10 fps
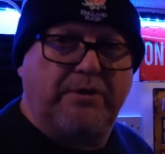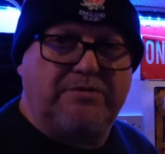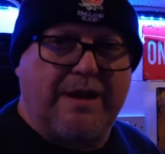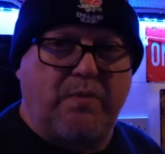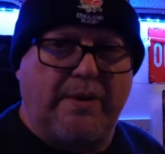you can
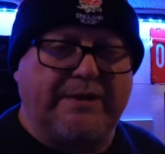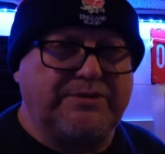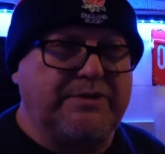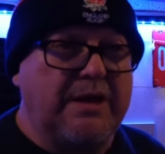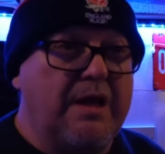grab one,
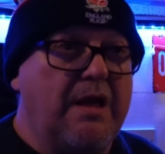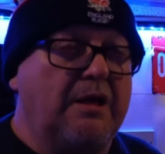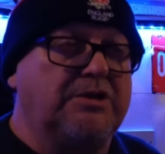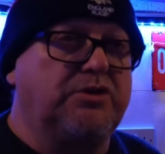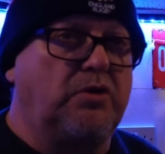that's.
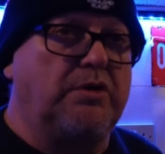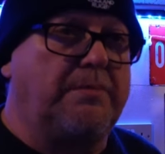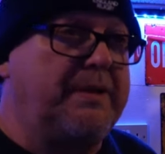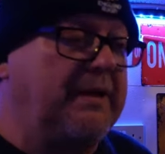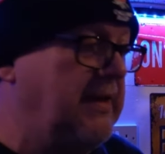I saw
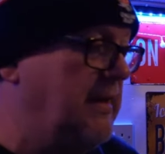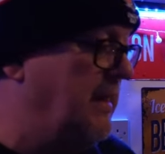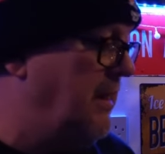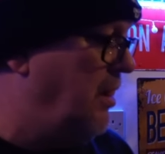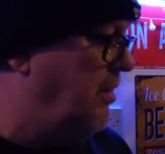them
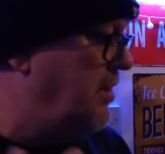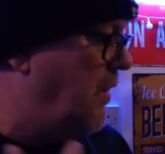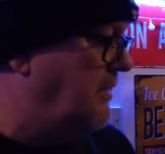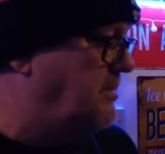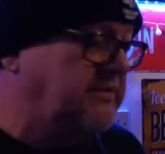
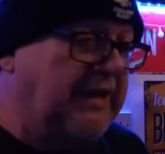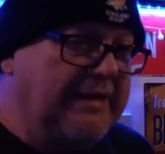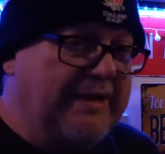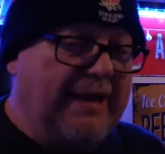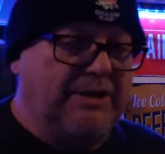online
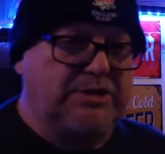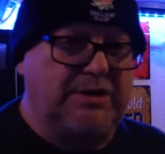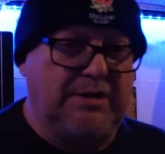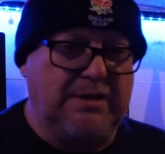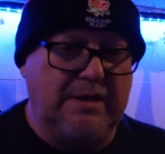today
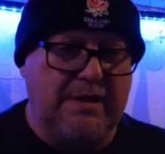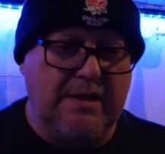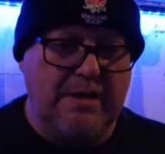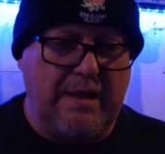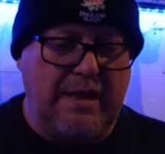actually
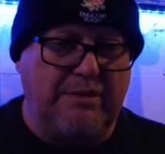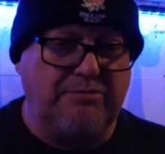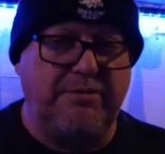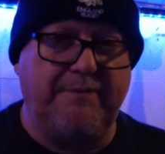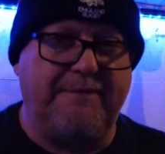
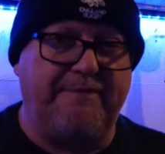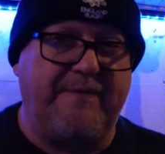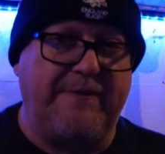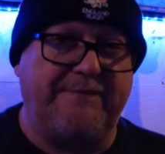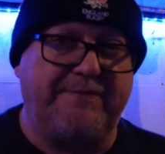
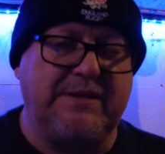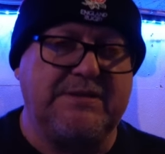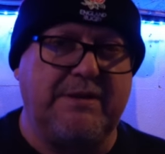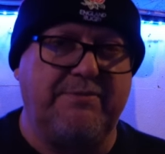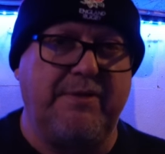150
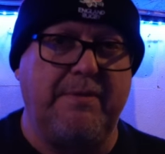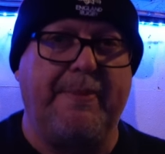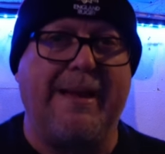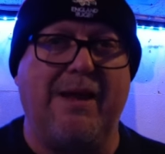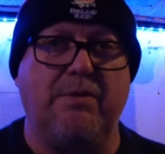something
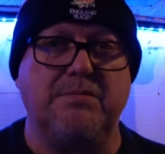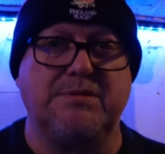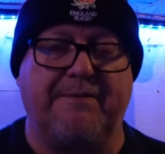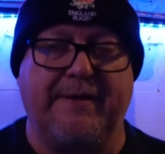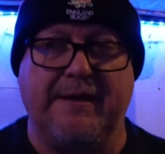pounds,
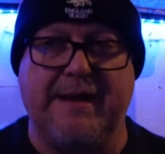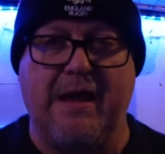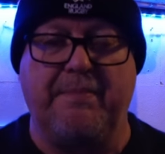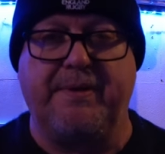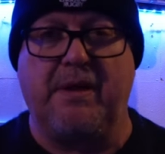I think
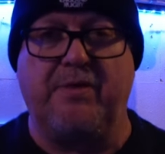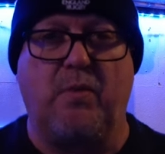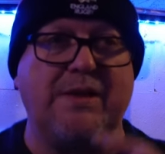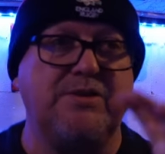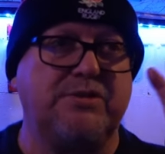now. The
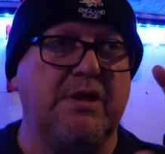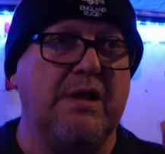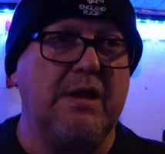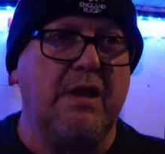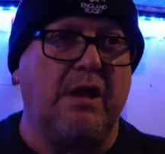ones
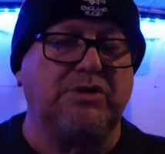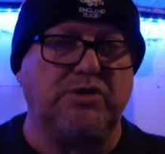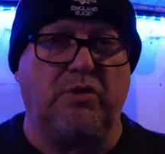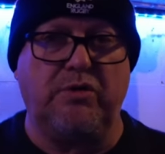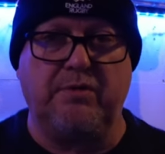I
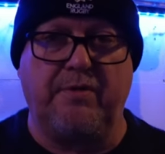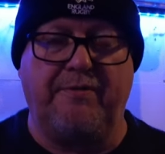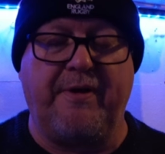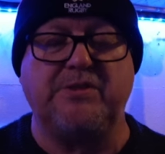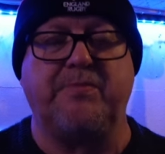saw on a
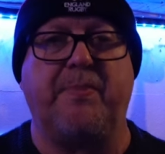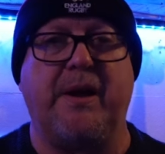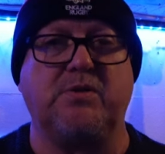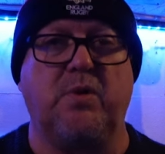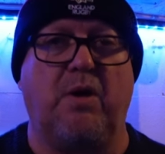Facebook
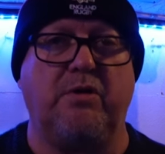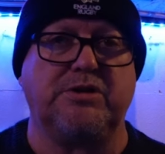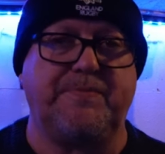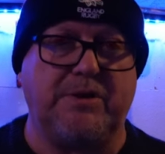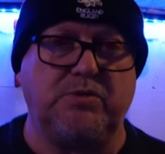page were on a
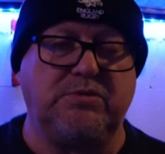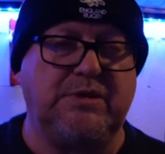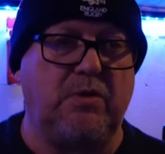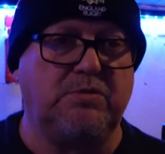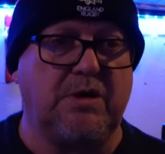special
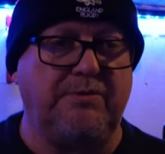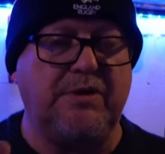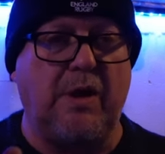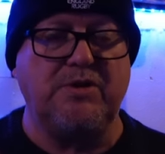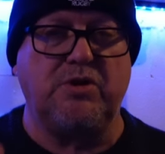deal. So if you
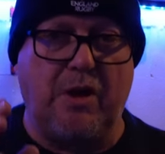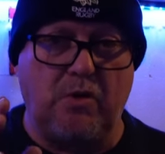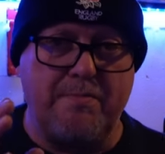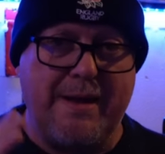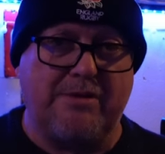go into your
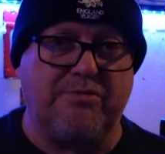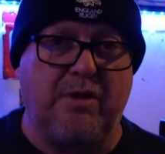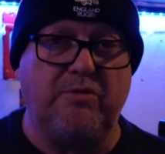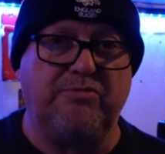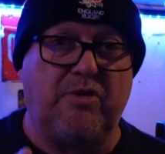local
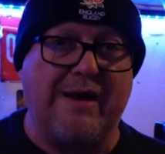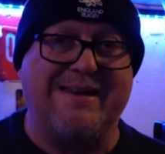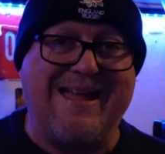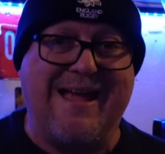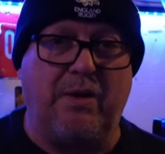Makro
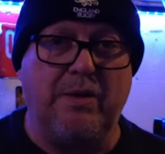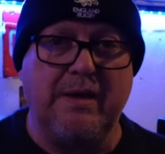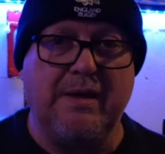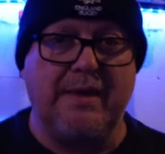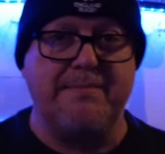right now,
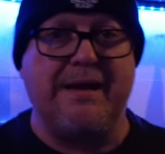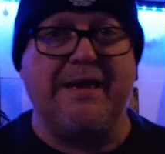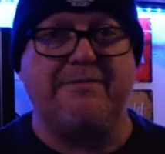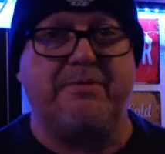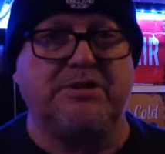they may
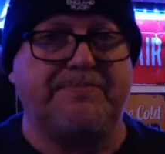have them on a